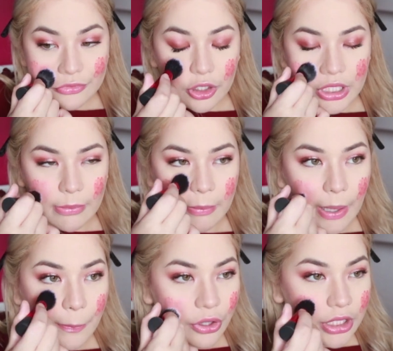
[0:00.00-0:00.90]
Okay, maybe
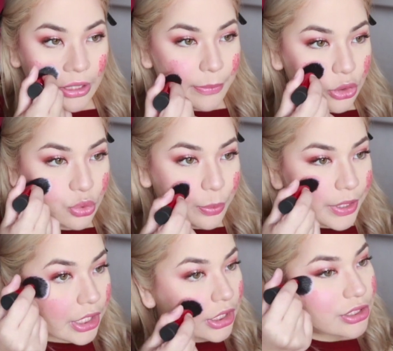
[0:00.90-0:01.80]
I put a little bit too
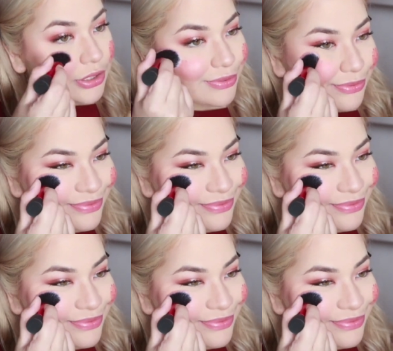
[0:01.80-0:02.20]
much.